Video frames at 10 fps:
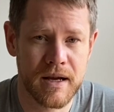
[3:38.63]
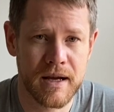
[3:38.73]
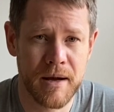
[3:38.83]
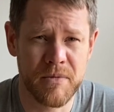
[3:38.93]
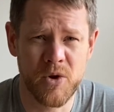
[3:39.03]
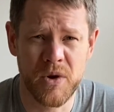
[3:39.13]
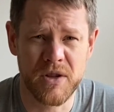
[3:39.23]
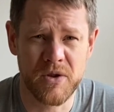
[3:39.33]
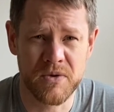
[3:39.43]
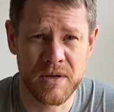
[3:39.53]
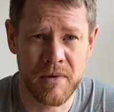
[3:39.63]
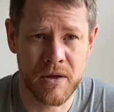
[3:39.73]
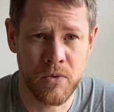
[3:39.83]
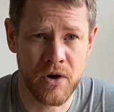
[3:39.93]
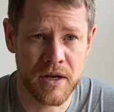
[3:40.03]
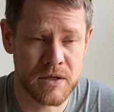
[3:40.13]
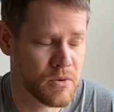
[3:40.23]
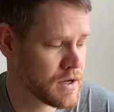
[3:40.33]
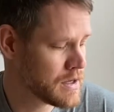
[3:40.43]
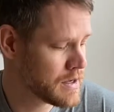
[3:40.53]
I'm going to do some other work as
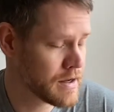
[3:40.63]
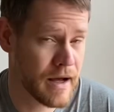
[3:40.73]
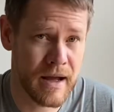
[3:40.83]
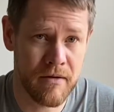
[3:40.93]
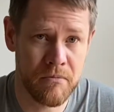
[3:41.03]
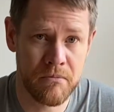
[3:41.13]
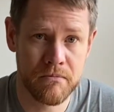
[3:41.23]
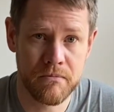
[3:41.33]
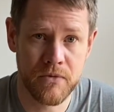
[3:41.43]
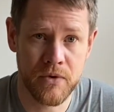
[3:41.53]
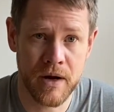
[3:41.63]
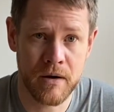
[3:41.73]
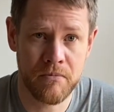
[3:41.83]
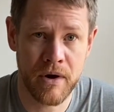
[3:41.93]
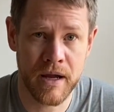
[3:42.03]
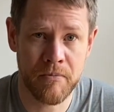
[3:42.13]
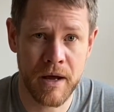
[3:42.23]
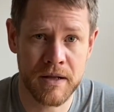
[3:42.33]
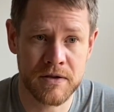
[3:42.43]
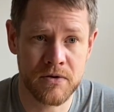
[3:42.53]
well. I have rear brake
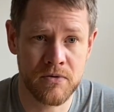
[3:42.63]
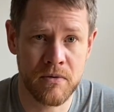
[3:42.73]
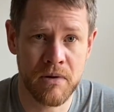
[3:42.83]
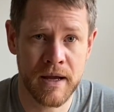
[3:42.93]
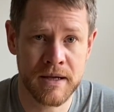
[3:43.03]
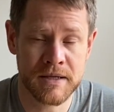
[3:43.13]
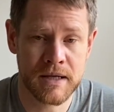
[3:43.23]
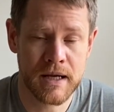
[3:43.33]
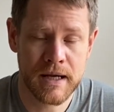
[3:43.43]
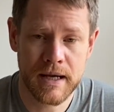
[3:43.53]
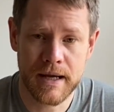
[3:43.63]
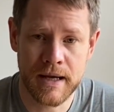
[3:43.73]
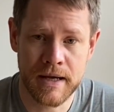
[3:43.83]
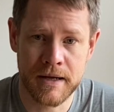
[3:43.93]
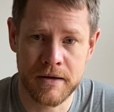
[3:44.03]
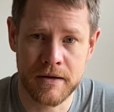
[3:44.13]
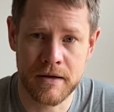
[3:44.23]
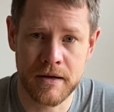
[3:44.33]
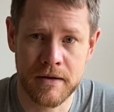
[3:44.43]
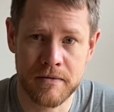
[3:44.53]
pads to replace, and
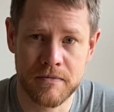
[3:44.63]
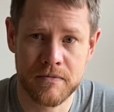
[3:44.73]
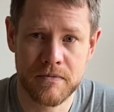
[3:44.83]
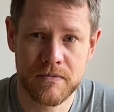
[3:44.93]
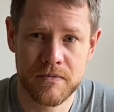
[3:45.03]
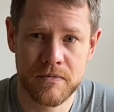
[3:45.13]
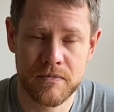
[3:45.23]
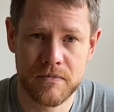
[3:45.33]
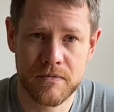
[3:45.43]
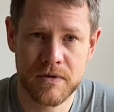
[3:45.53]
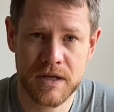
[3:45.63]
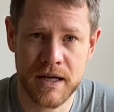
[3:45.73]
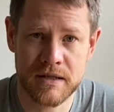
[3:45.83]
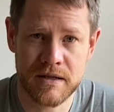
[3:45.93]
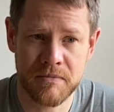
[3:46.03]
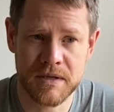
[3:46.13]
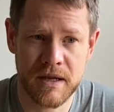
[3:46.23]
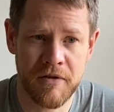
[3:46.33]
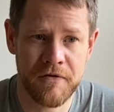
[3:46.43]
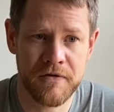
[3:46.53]
change some
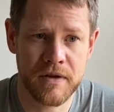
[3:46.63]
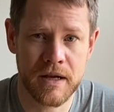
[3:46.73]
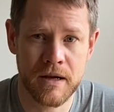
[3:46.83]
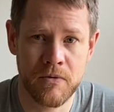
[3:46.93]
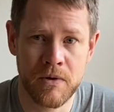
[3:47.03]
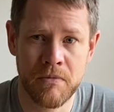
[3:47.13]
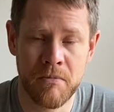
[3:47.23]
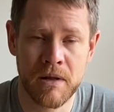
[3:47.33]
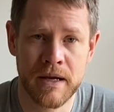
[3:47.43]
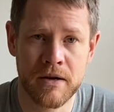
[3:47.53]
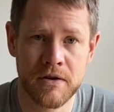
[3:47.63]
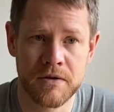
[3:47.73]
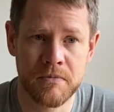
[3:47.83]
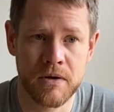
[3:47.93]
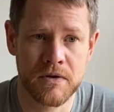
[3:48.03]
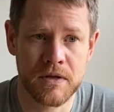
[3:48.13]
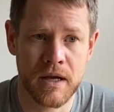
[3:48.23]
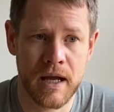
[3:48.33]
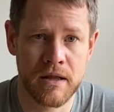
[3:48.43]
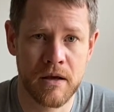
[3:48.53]
stuff with my blinkers, because I
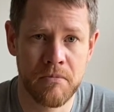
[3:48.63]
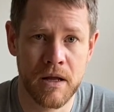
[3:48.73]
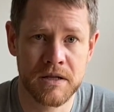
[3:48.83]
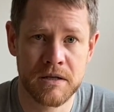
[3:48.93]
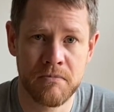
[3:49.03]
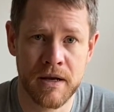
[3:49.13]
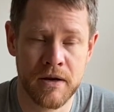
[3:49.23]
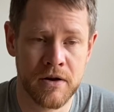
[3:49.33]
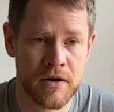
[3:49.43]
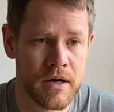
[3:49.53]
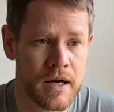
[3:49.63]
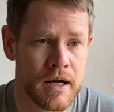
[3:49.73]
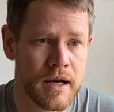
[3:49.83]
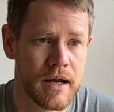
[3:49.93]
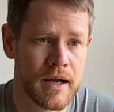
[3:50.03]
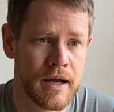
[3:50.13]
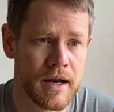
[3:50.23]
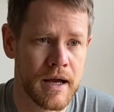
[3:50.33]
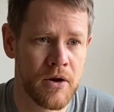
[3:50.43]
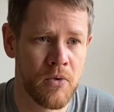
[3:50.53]
had the plus blinker,
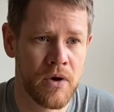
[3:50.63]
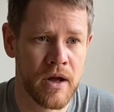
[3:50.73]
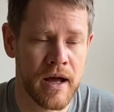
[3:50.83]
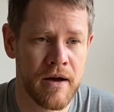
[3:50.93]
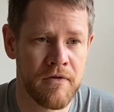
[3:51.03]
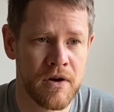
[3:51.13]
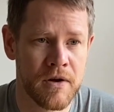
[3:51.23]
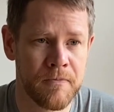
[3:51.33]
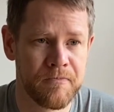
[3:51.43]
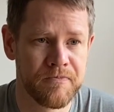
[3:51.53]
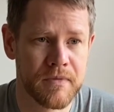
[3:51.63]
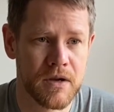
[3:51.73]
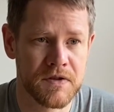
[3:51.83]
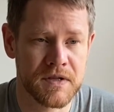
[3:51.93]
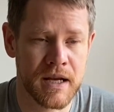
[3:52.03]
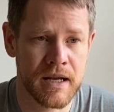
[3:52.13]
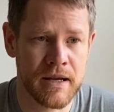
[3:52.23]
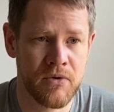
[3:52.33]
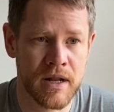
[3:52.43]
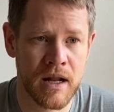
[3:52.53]
and I don't want to have a steady
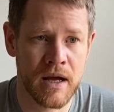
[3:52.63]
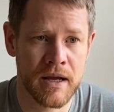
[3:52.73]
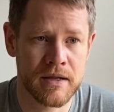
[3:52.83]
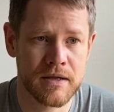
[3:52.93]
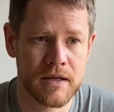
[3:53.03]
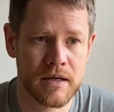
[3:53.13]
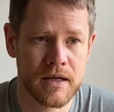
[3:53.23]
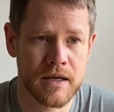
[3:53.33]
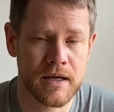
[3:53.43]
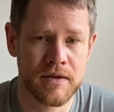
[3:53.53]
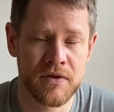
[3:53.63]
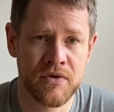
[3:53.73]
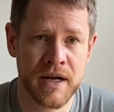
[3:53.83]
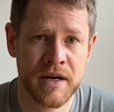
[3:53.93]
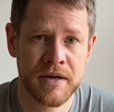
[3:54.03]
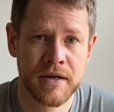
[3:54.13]
red light in the rear,